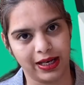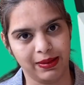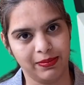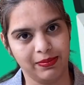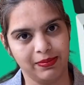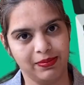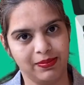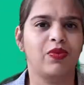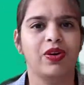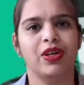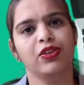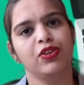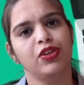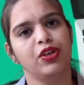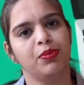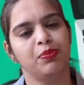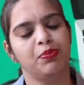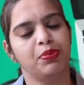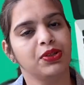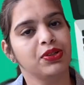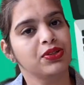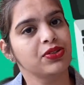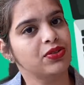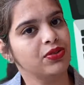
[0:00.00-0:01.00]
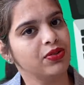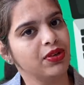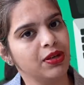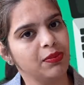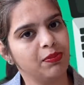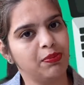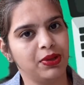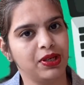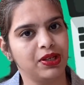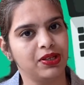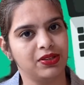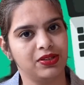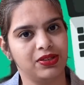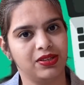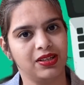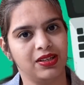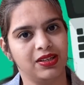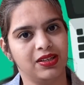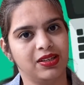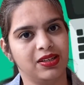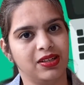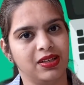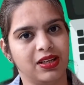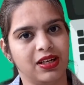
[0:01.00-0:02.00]
When you are pursuing PhD,
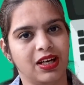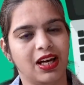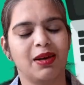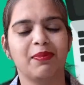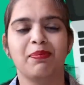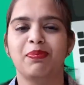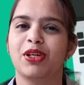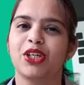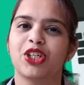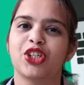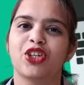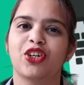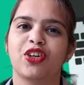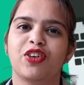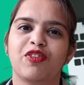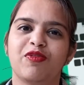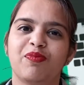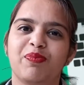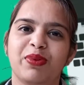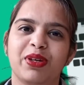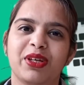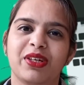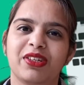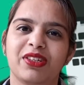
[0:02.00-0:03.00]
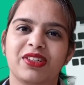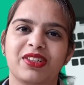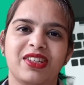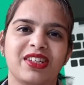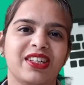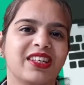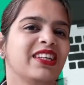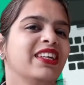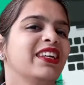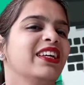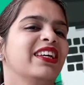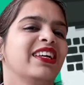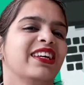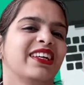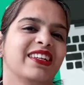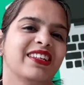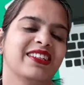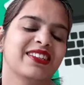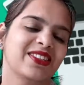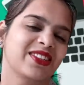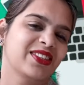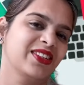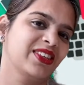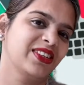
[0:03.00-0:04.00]
completion of PhD is
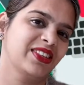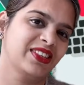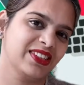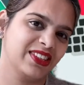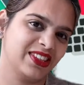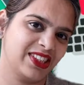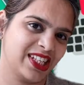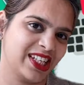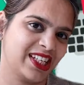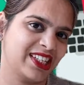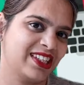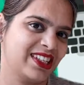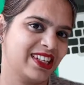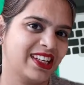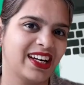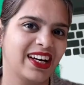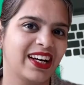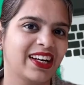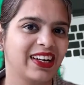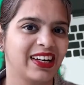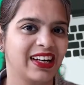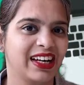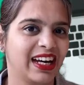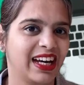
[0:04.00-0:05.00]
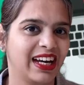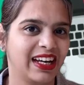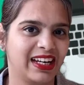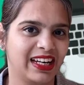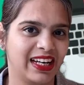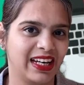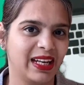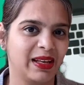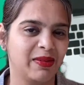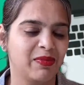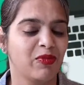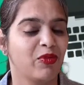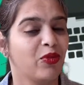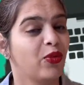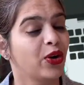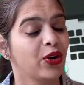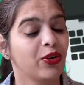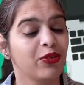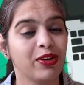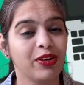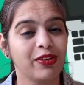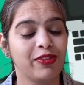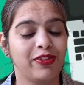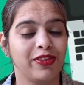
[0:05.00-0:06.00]
just a daydream what we
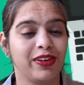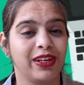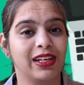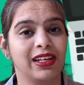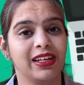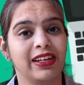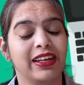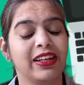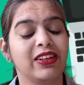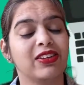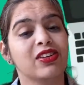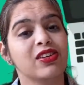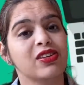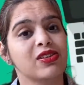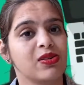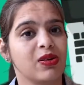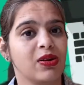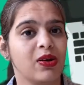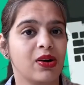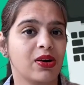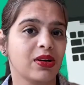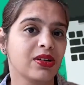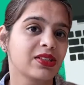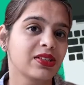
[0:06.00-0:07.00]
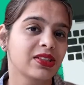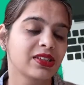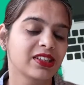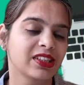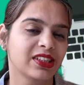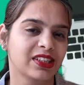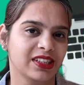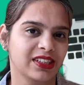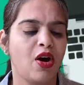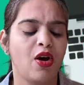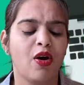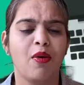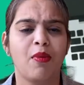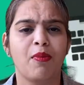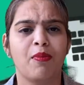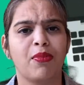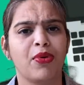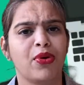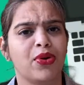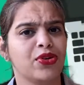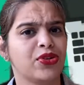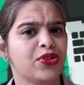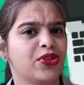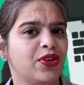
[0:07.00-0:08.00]
feel in this long journey.
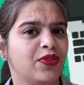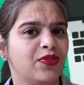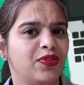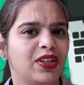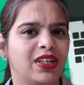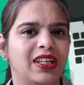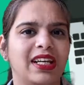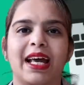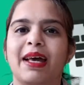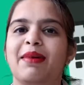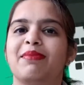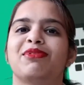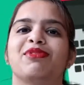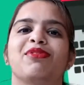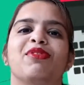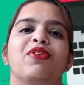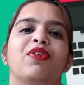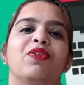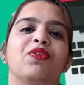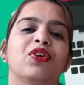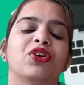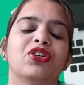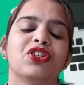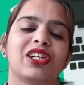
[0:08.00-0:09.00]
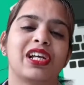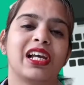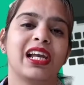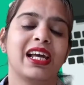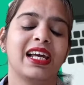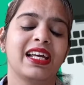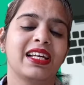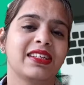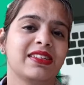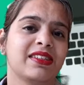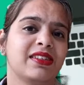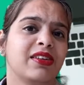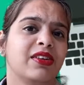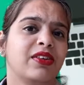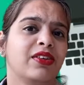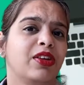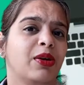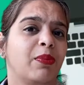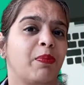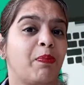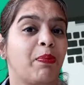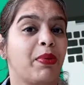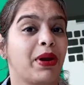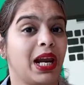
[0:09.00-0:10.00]
Most of the times we visualize the
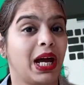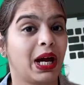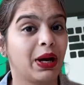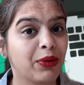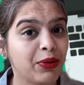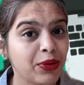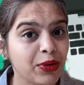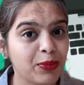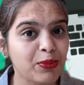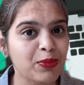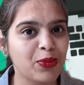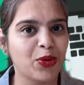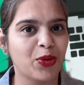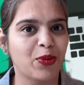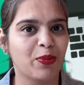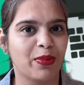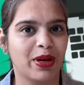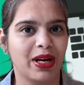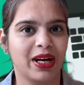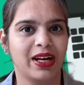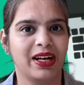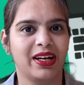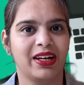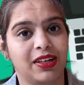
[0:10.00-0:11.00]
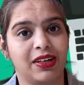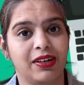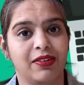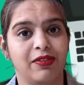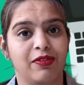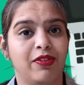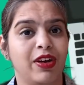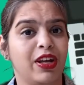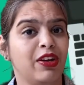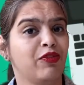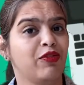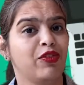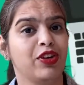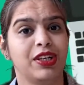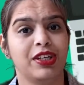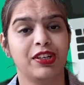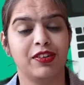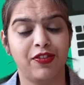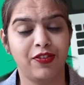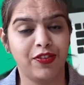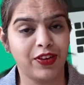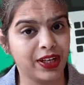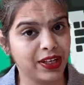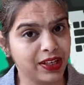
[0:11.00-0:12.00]
proud moment when we
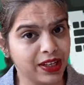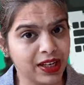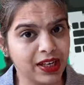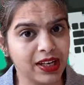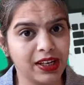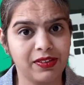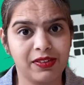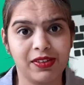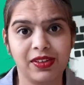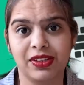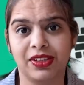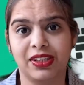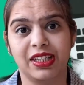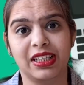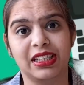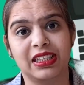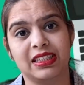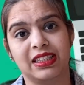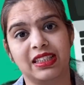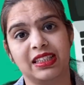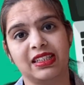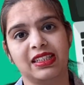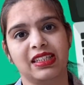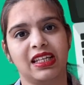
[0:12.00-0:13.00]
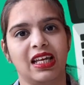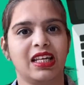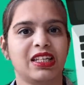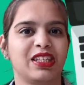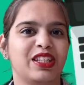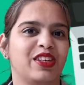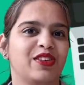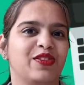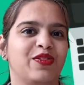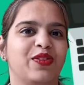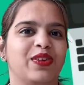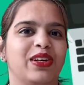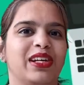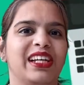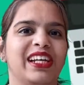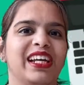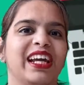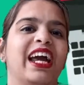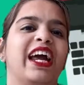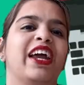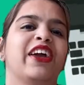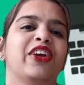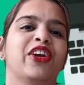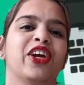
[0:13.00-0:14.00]
defended our thesis successfully
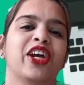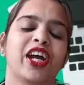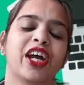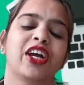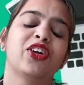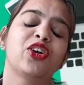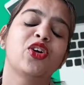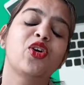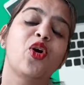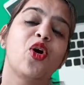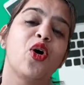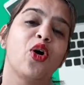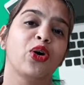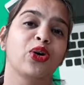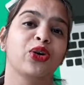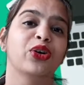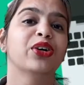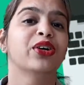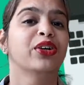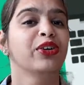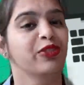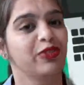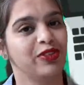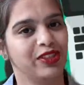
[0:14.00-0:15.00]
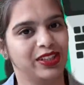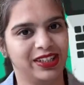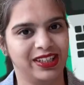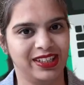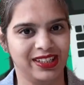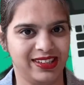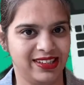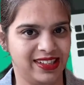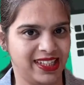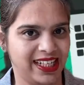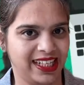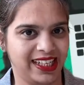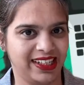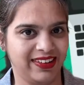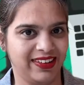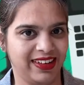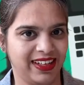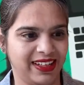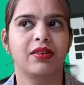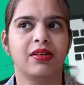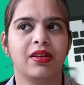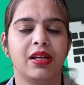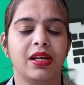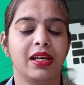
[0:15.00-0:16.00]
and get honored with this degree.
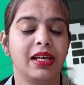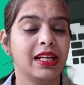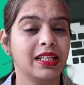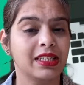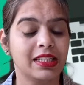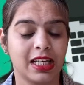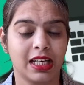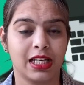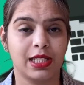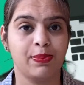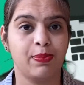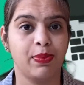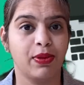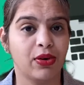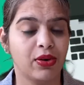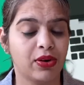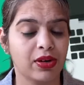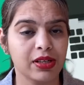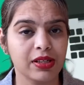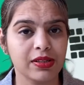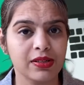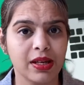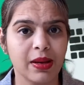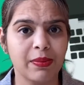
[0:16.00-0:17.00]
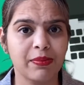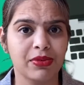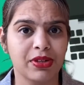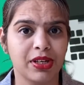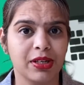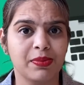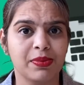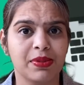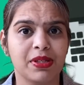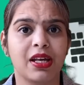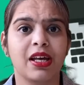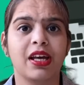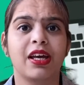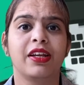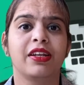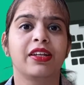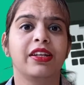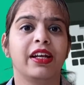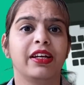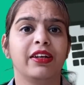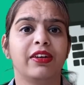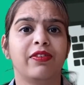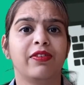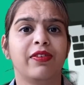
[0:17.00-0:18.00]
Let's explore some tips that
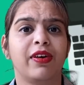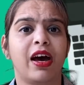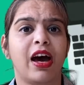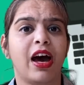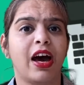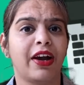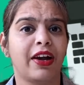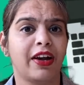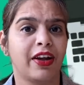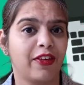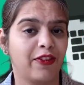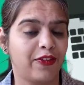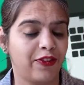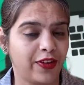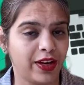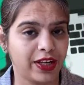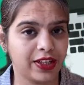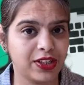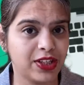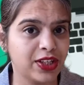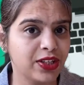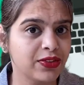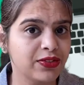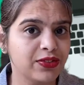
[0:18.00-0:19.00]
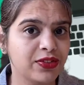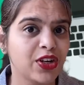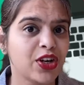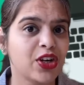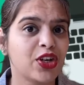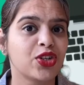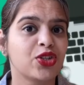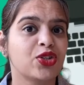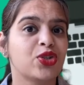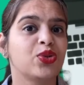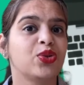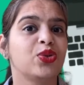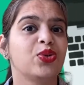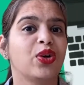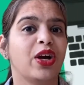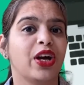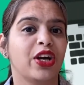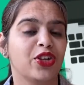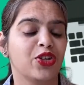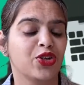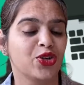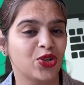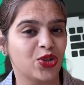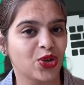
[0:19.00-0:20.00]
are effective to
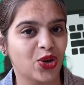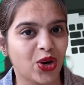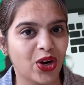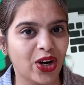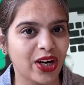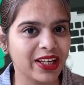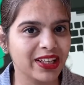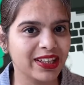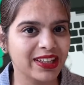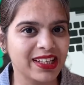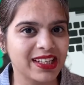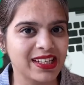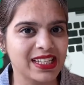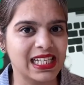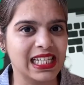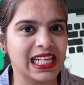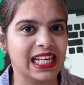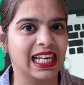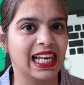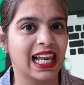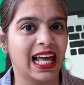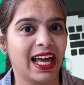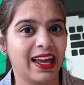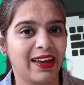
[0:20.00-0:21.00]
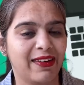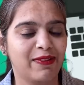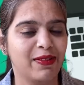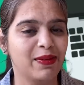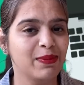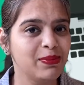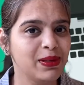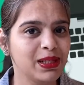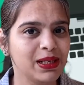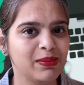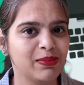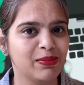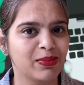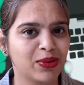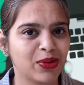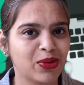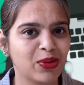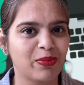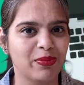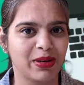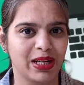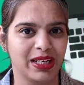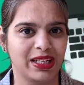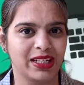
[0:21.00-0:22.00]
enjoy this livable
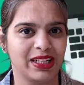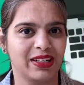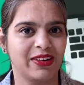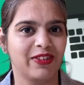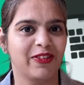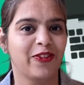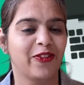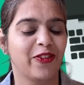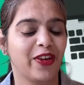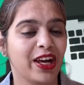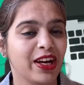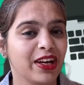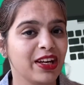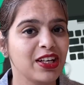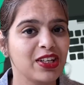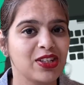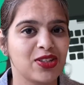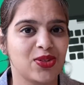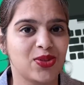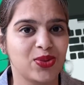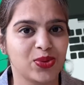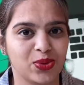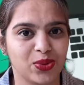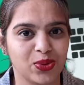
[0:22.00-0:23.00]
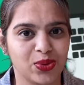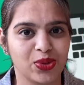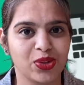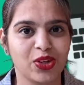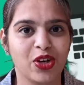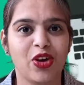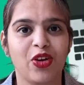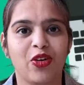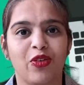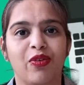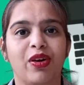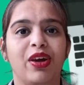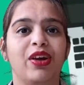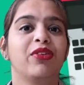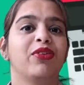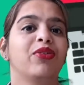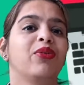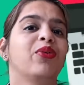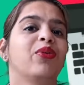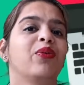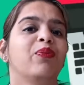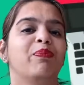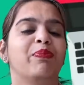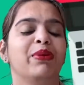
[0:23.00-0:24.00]
moment very soon where
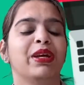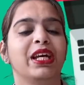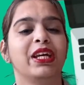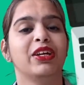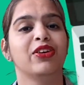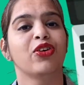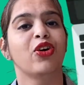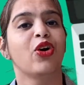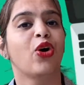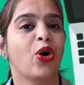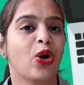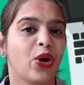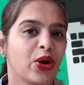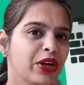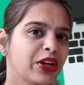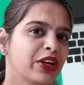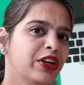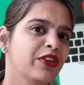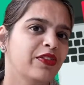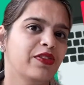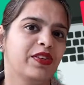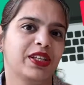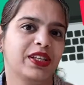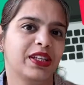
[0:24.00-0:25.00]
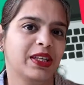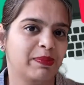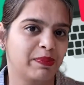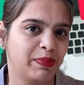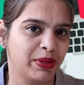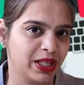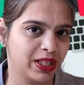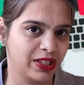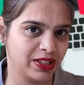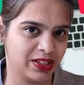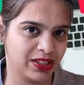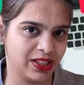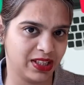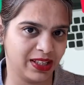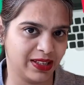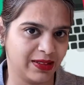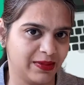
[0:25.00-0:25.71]
you've been honored with the PhD.